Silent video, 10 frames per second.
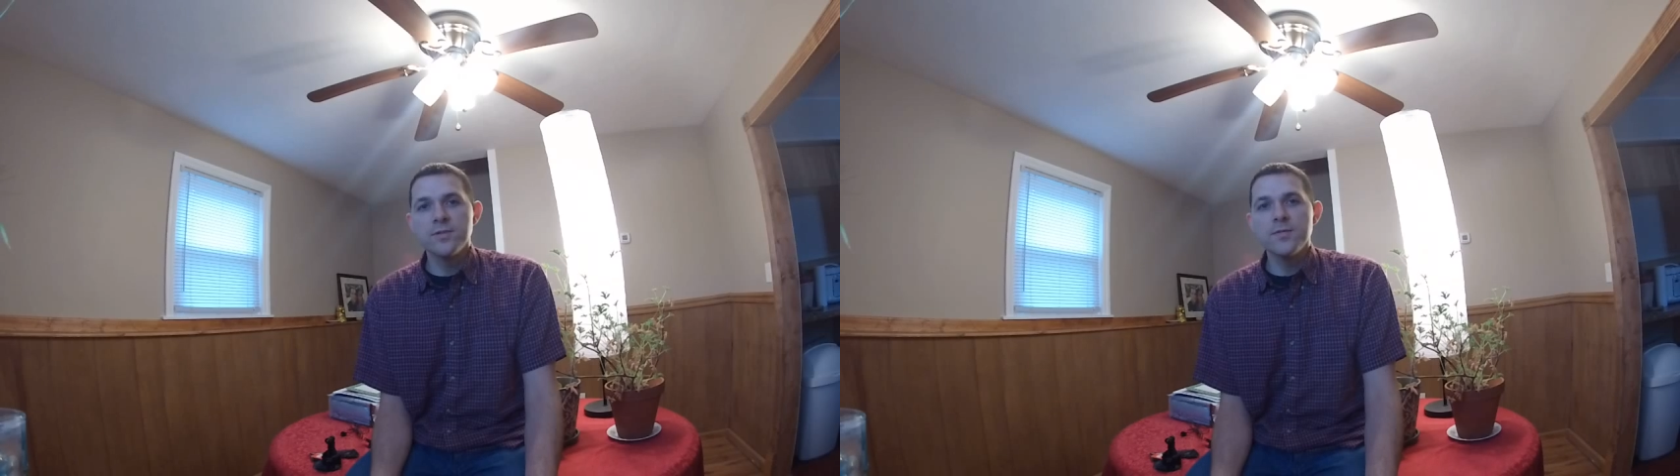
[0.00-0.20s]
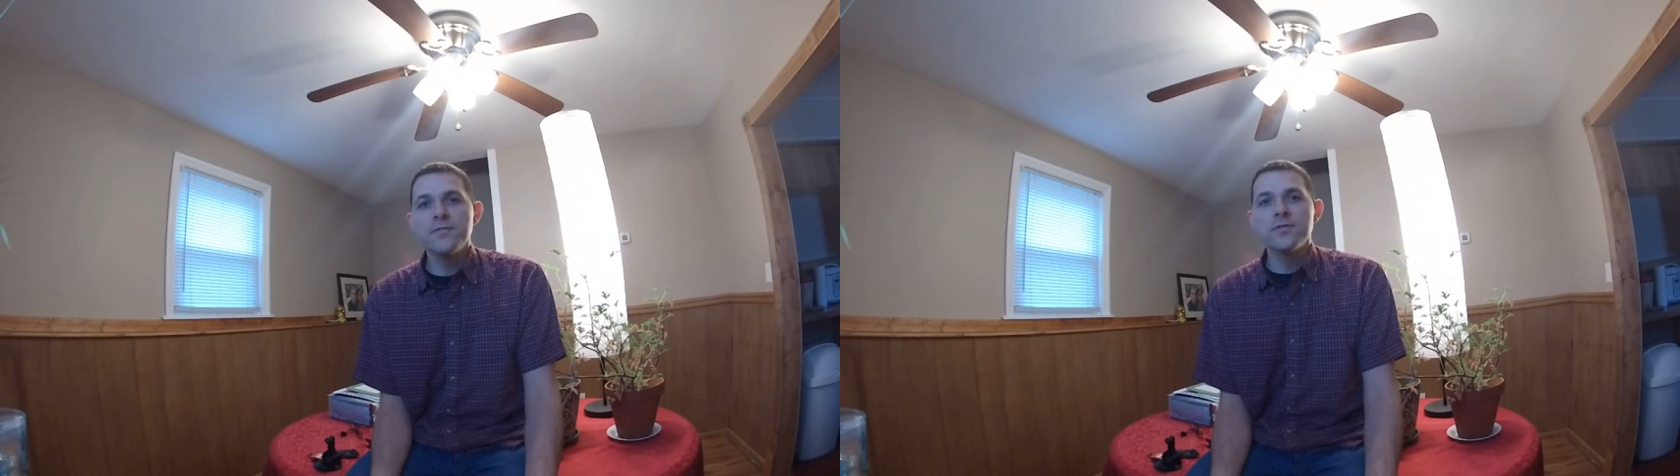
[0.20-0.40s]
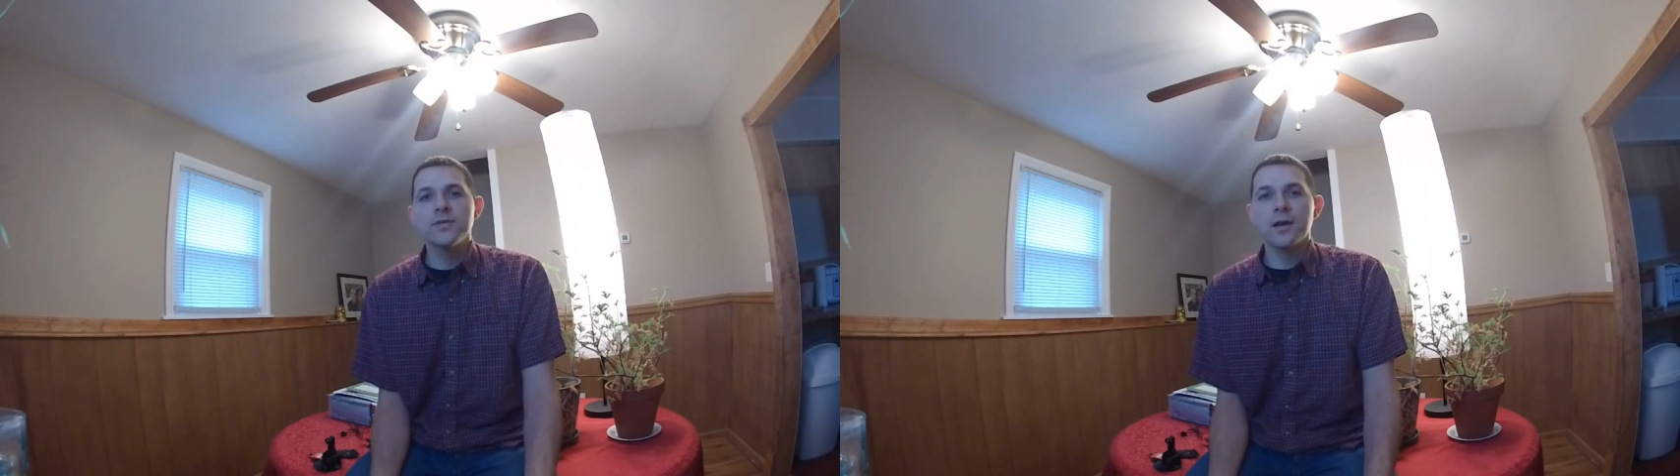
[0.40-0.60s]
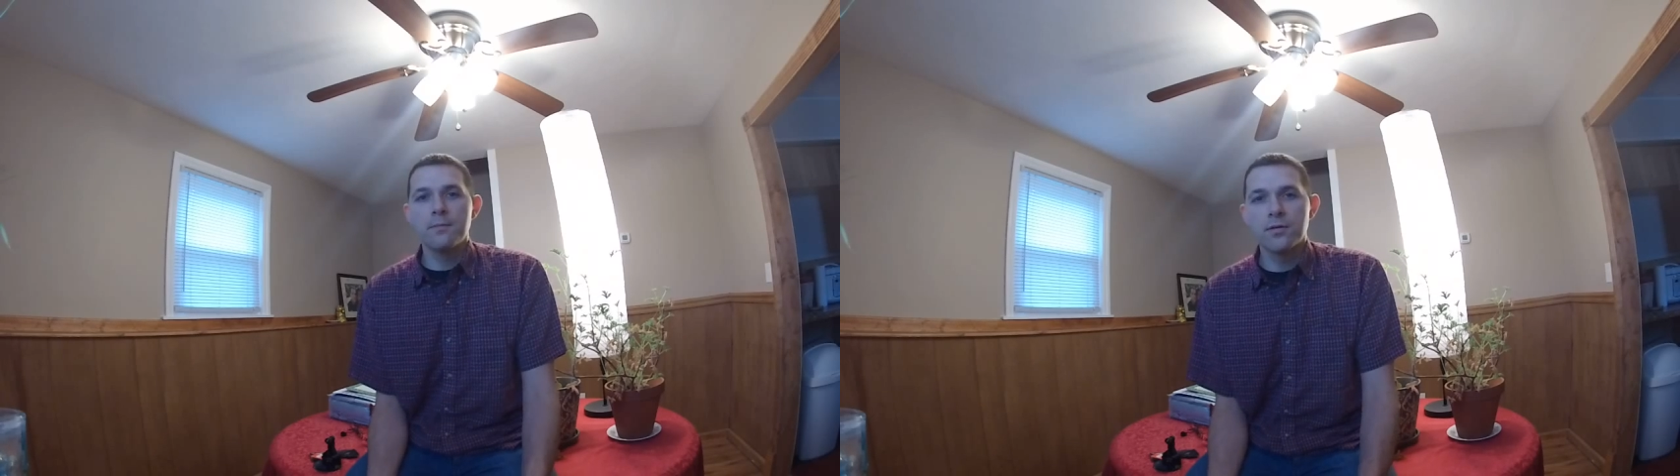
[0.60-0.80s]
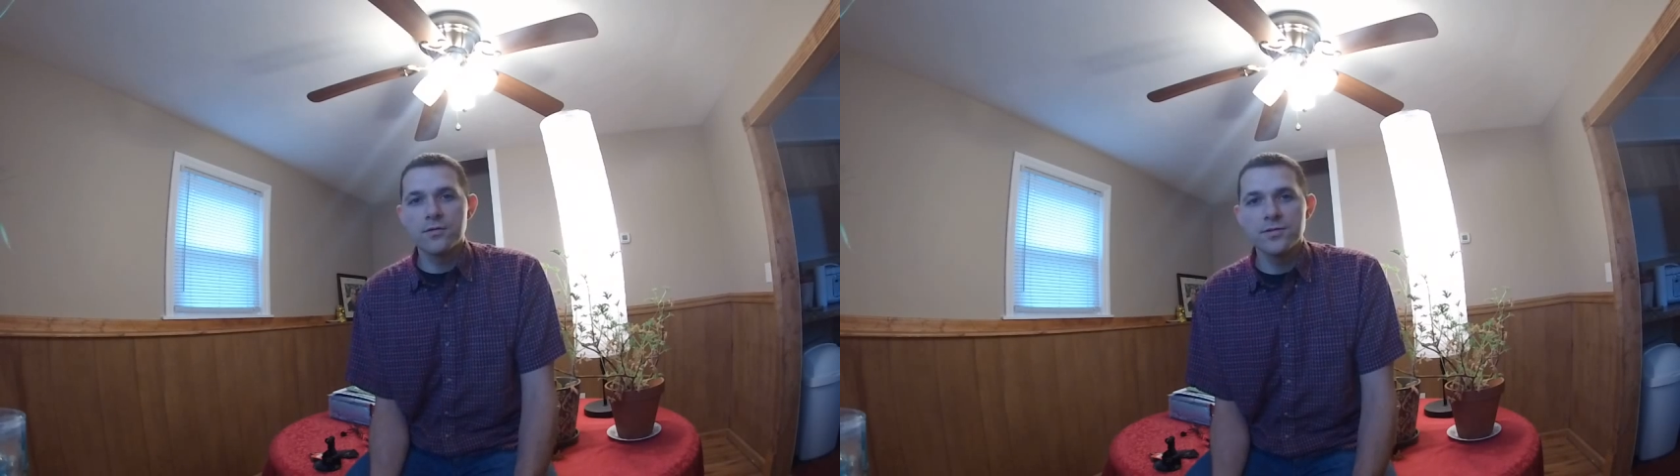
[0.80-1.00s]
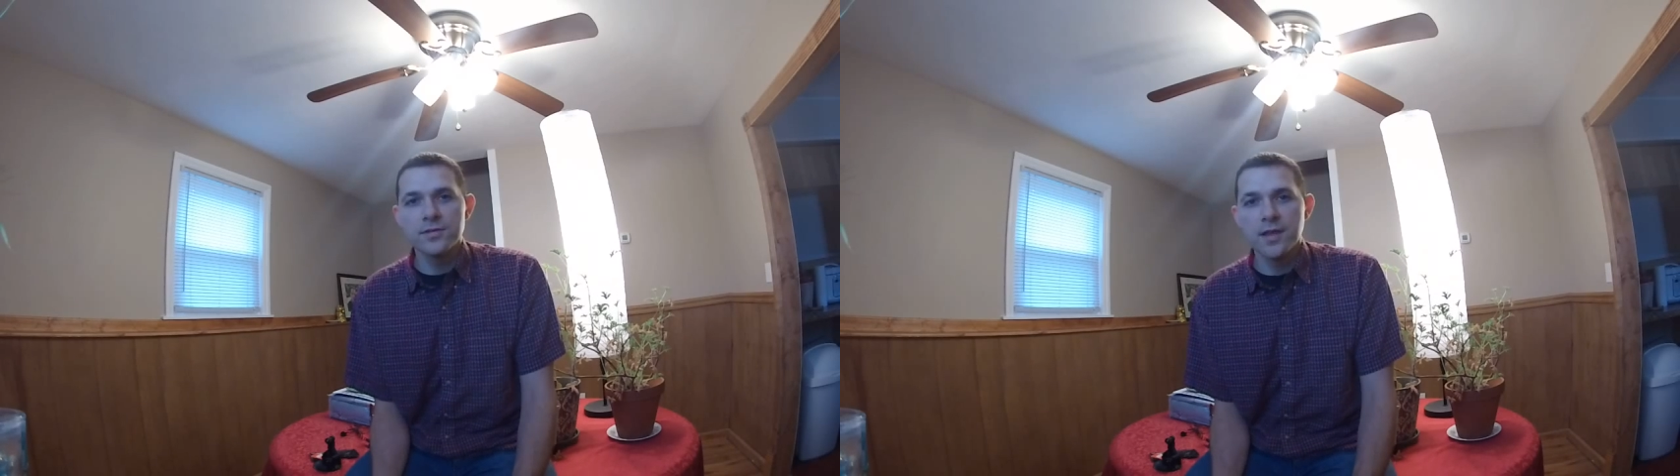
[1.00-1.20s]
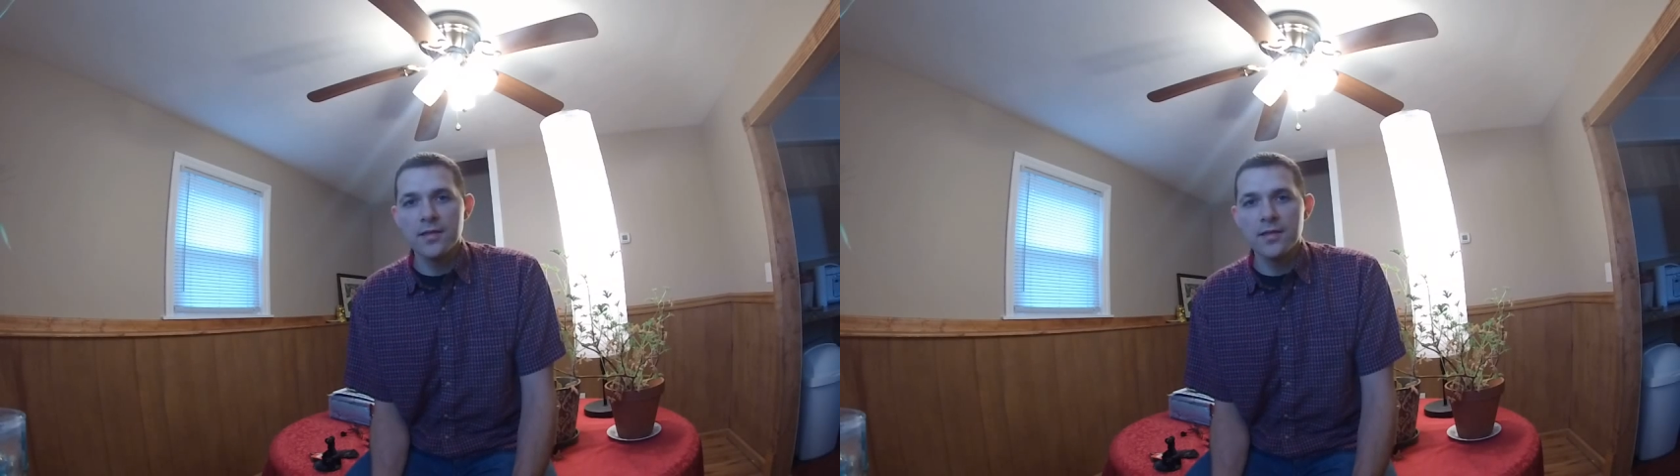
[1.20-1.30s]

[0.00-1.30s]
Maybe it feels like a person,